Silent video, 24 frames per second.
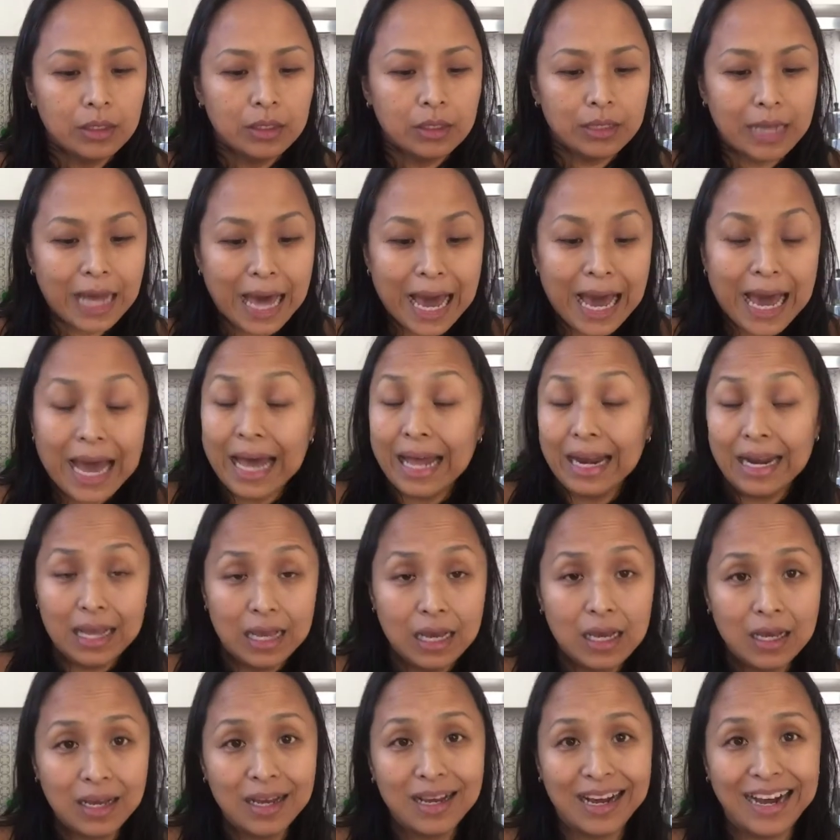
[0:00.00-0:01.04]
that
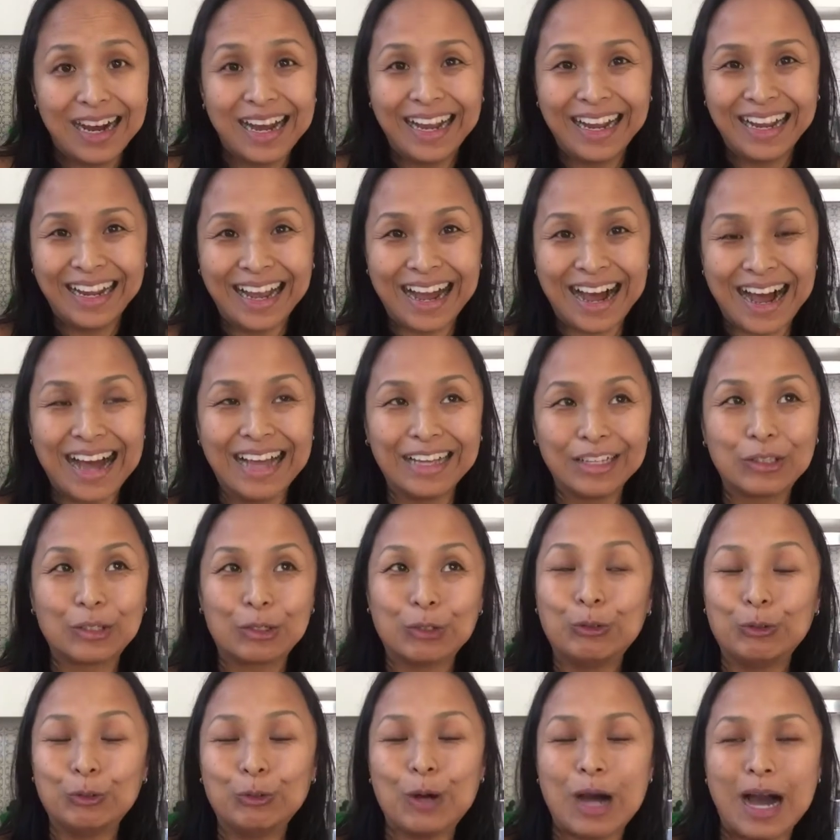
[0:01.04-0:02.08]
I
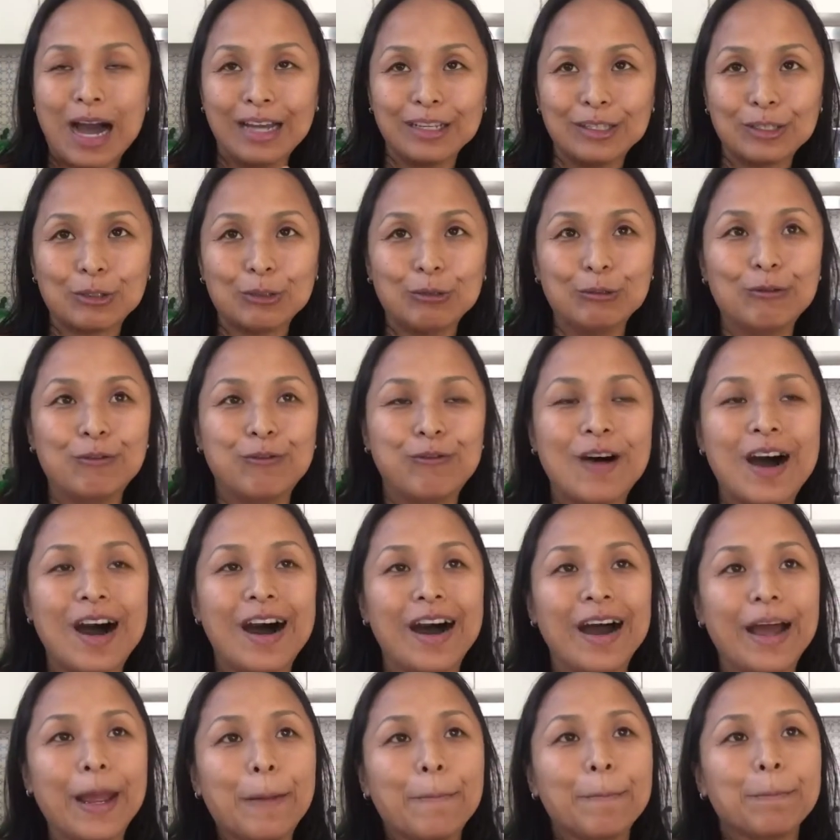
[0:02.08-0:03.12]
do
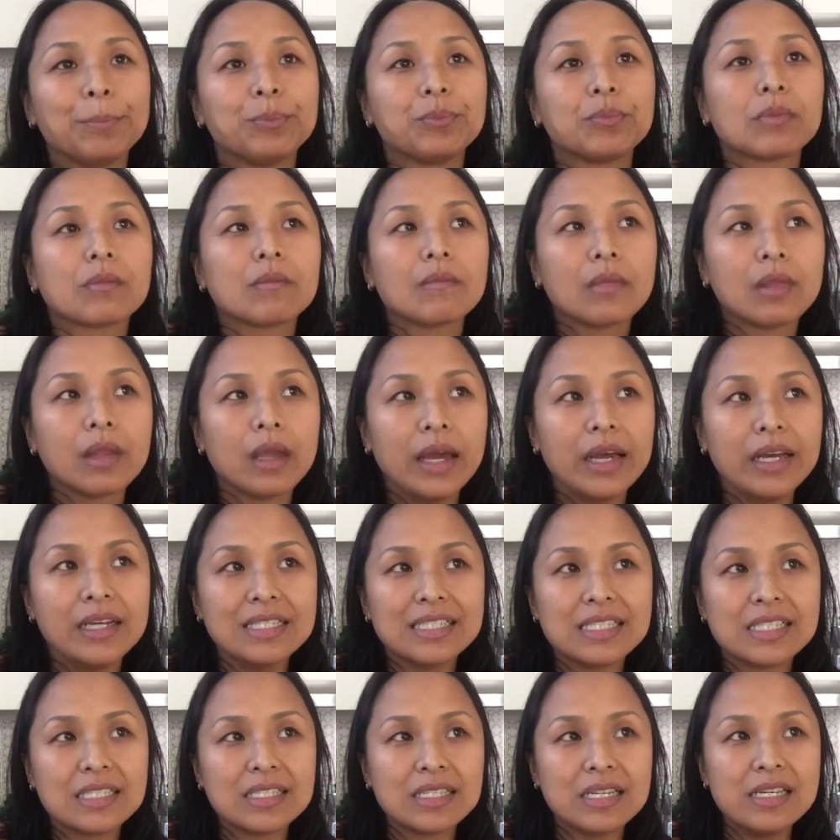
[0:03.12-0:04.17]
find
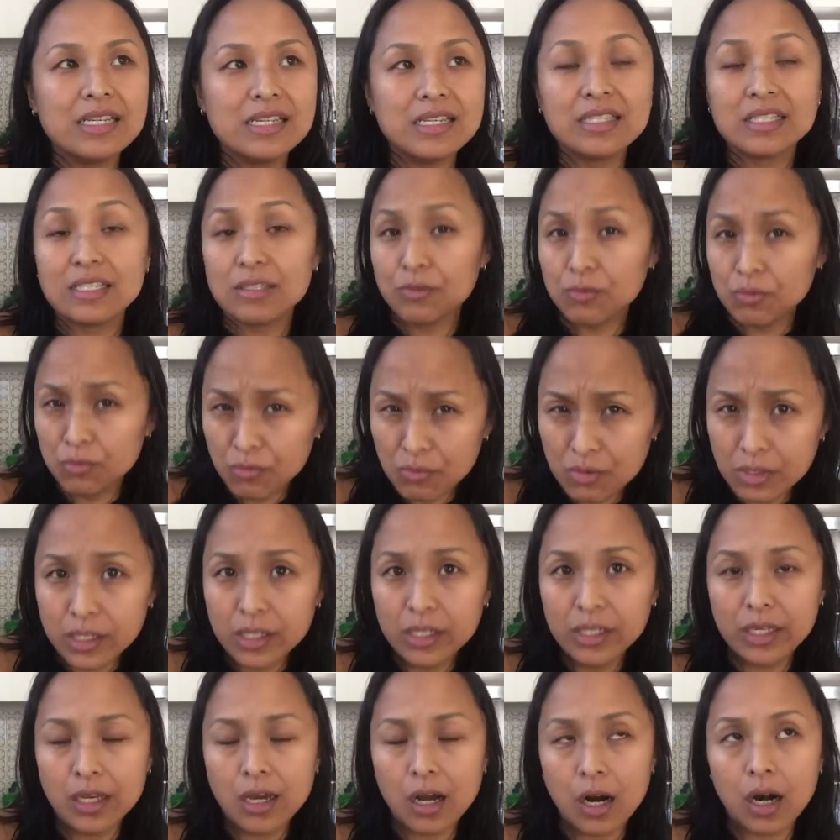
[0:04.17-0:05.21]
is
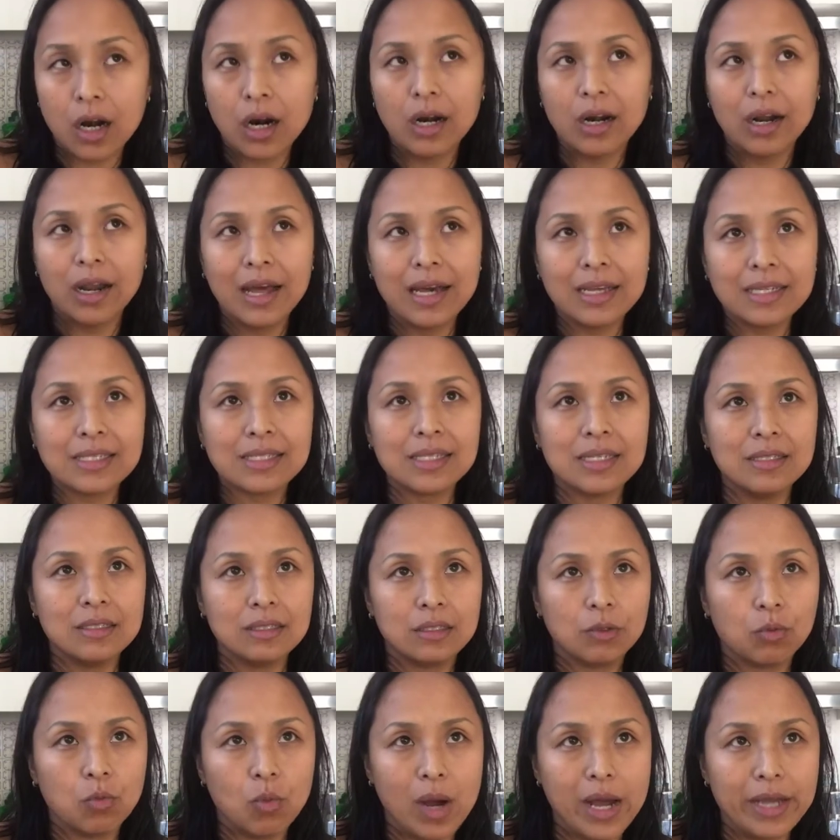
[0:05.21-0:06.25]
really hard
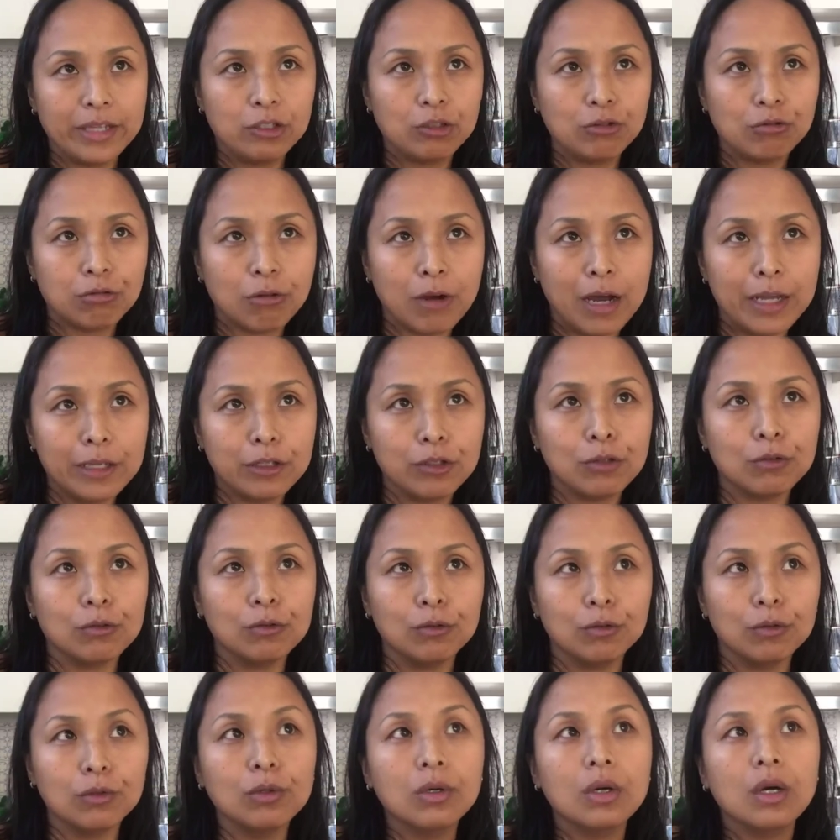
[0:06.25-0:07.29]
lessons why I try
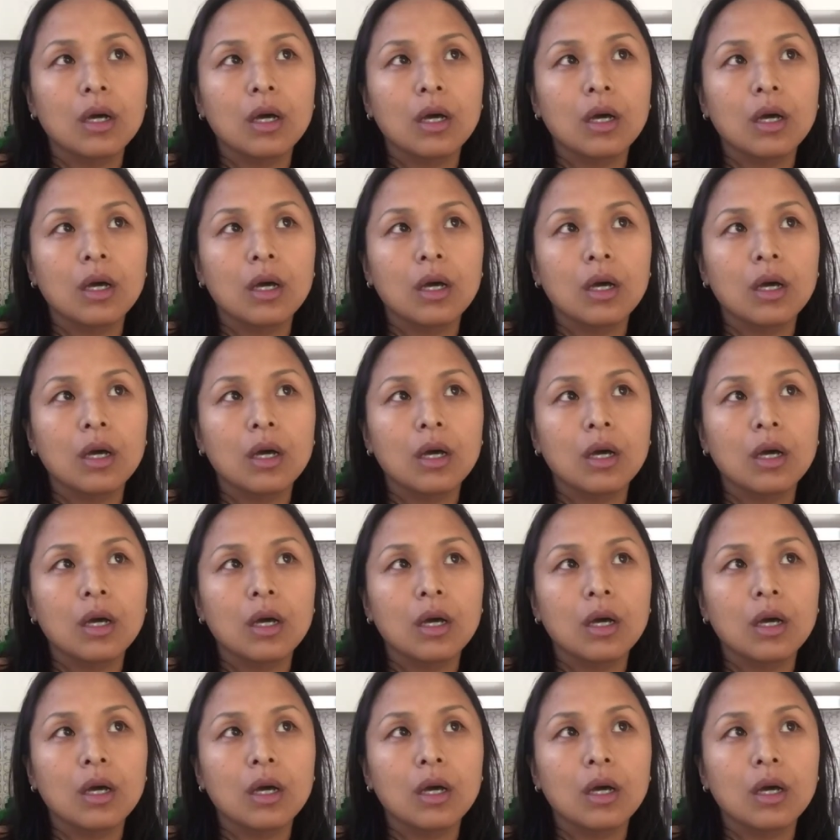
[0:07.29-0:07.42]
to